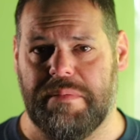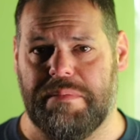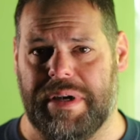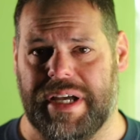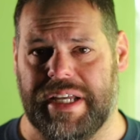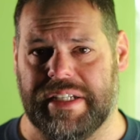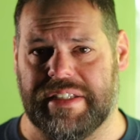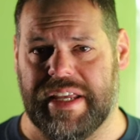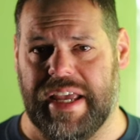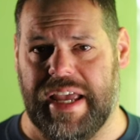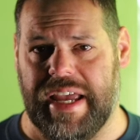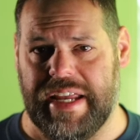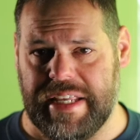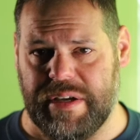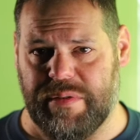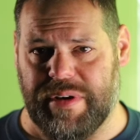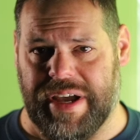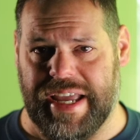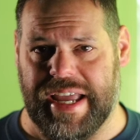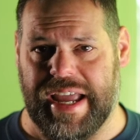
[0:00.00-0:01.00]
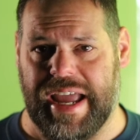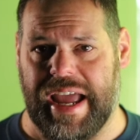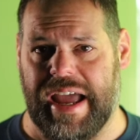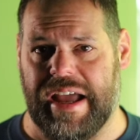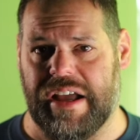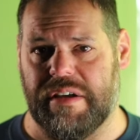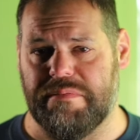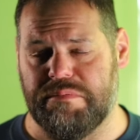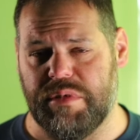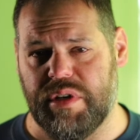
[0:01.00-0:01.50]
But anyway,
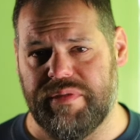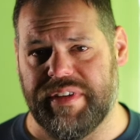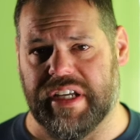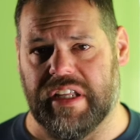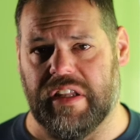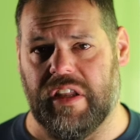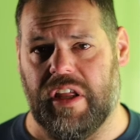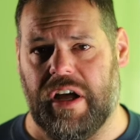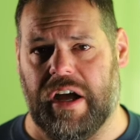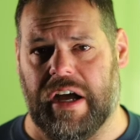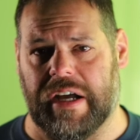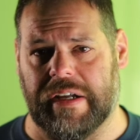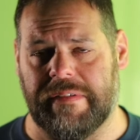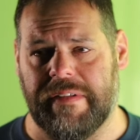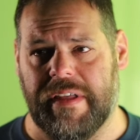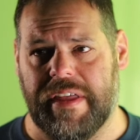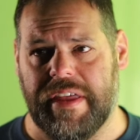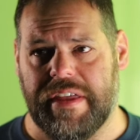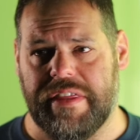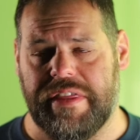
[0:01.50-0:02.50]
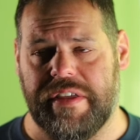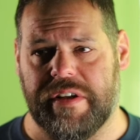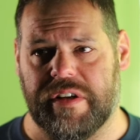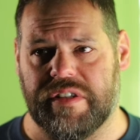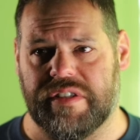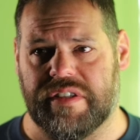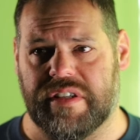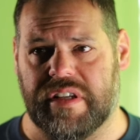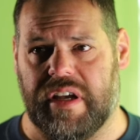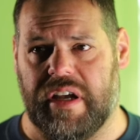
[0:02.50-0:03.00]
moving along,
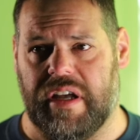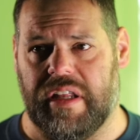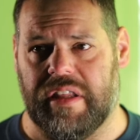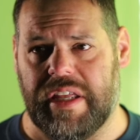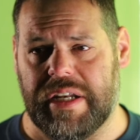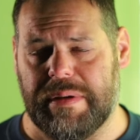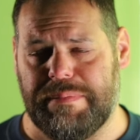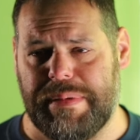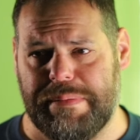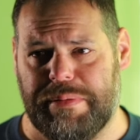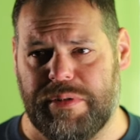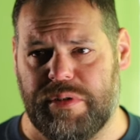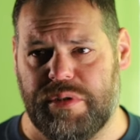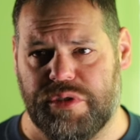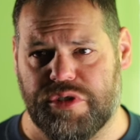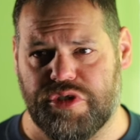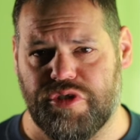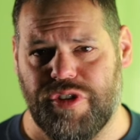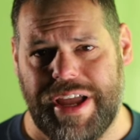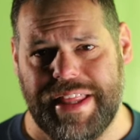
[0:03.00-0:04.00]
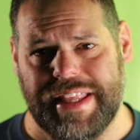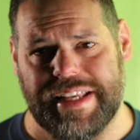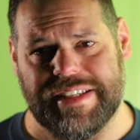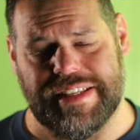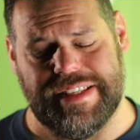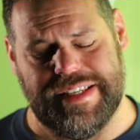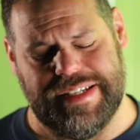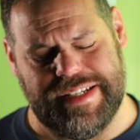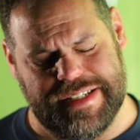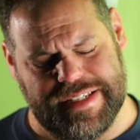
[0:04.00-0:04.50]
there's a lot of people who try this
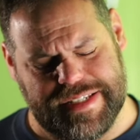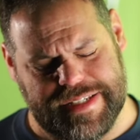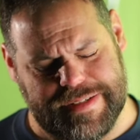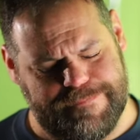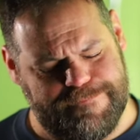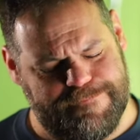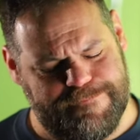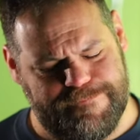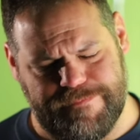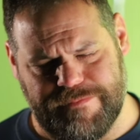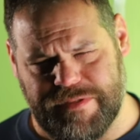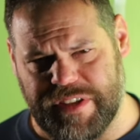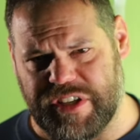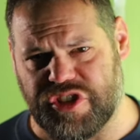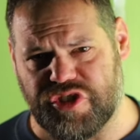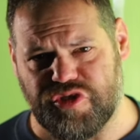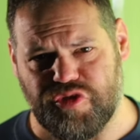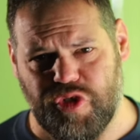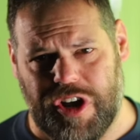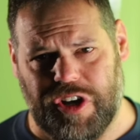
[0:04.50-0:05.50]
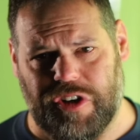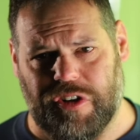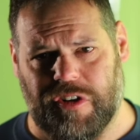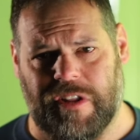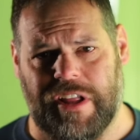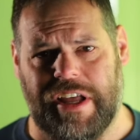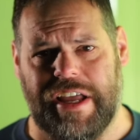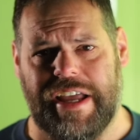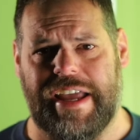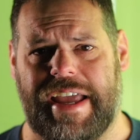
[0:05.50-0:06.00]
and they just, they
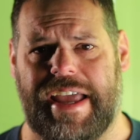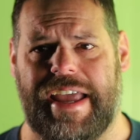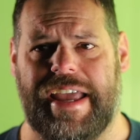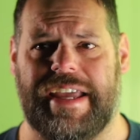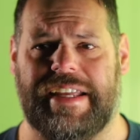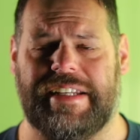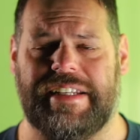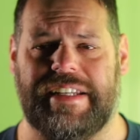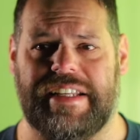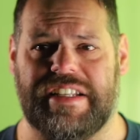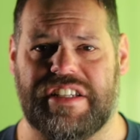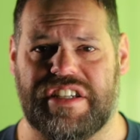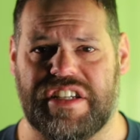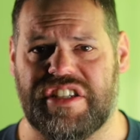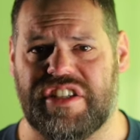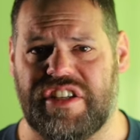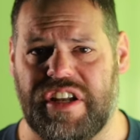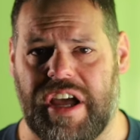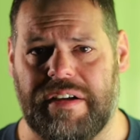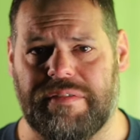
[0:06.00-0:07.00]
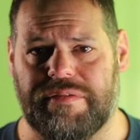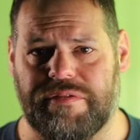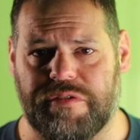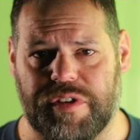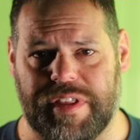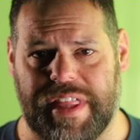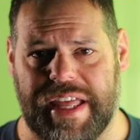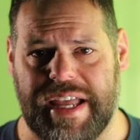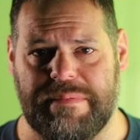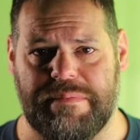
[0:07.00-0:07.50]
struggle, and it's just not
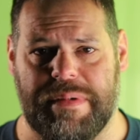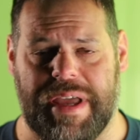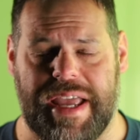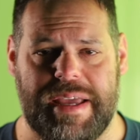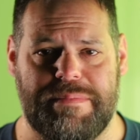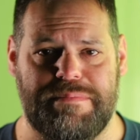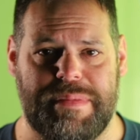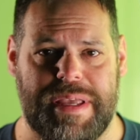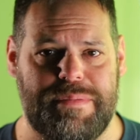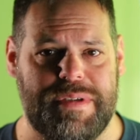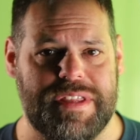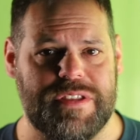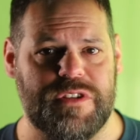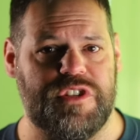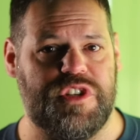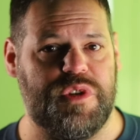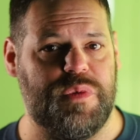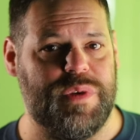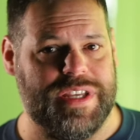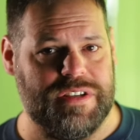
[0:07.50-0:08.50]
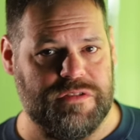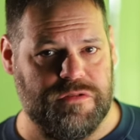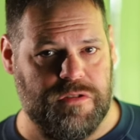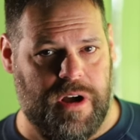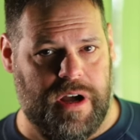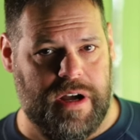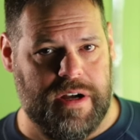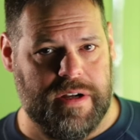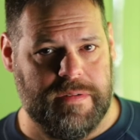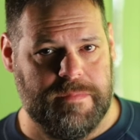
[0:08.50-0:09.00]
for them. And maybe they're doing it
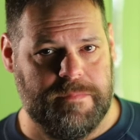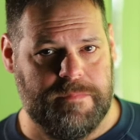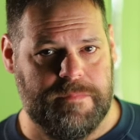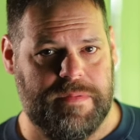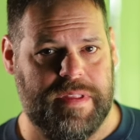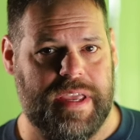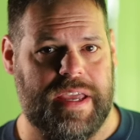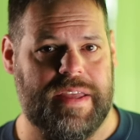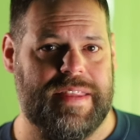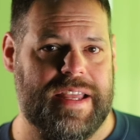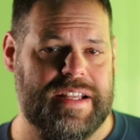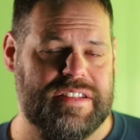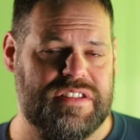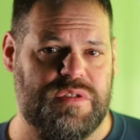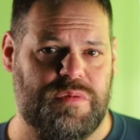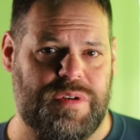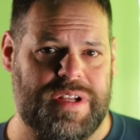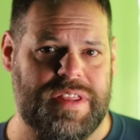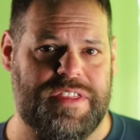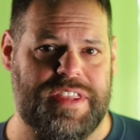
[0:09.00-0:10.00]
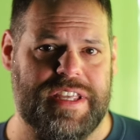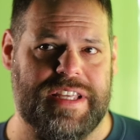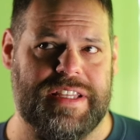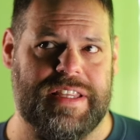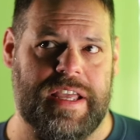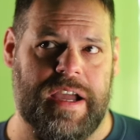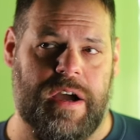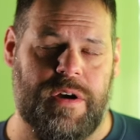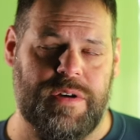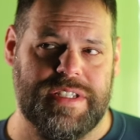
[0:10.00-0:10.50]
wrong. And that's the one thing
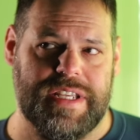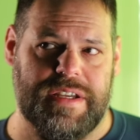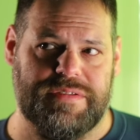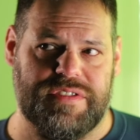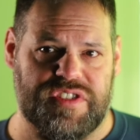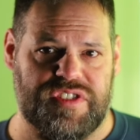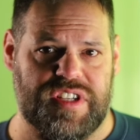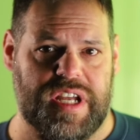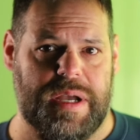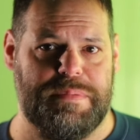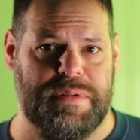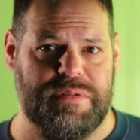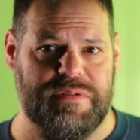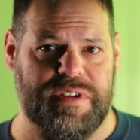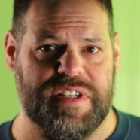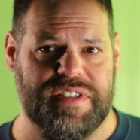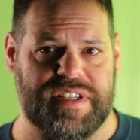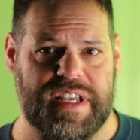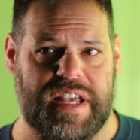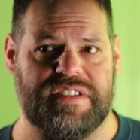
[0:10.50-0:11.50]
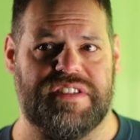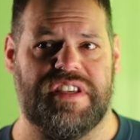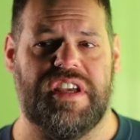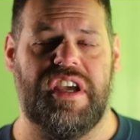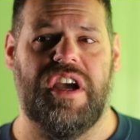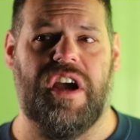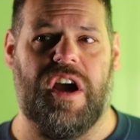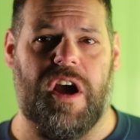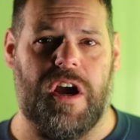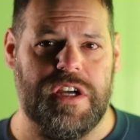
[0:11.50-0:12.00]
they always have to stop and reassess.
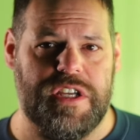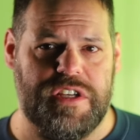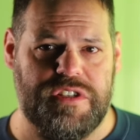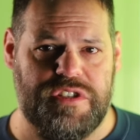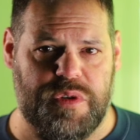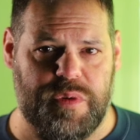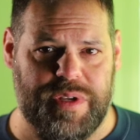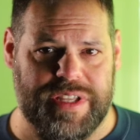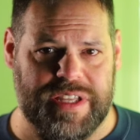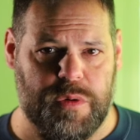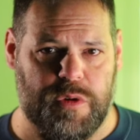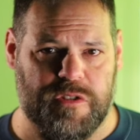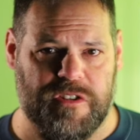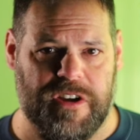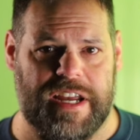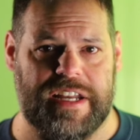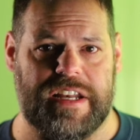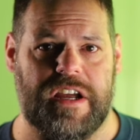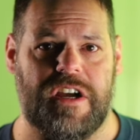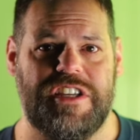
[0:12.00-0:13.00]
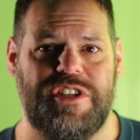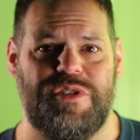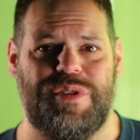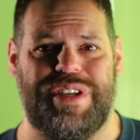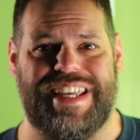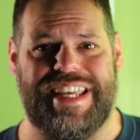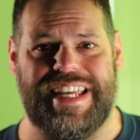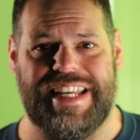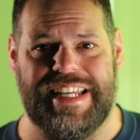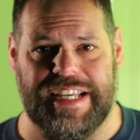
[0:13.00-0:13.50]
Are you doing it right? Are you
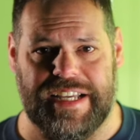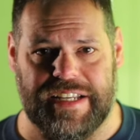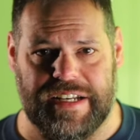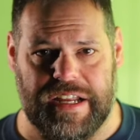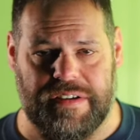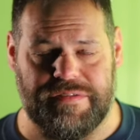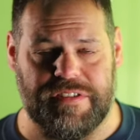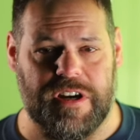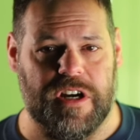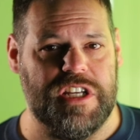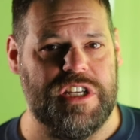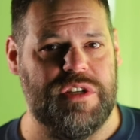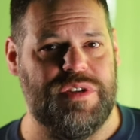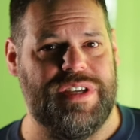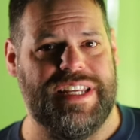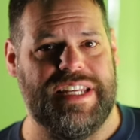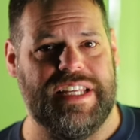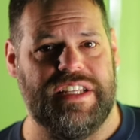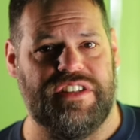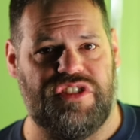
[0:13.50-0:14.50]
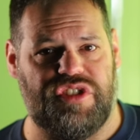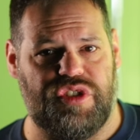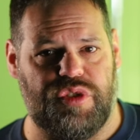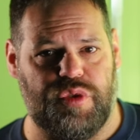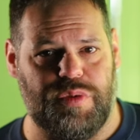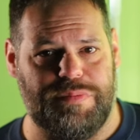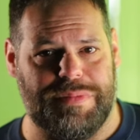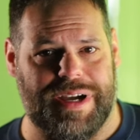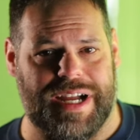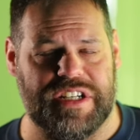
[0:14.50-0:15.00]
eating enough? Are you eating
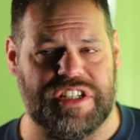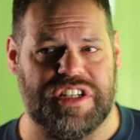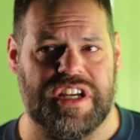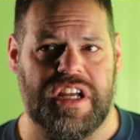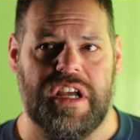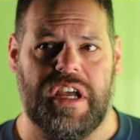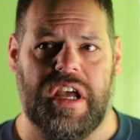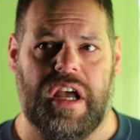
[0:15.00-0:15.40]
too much?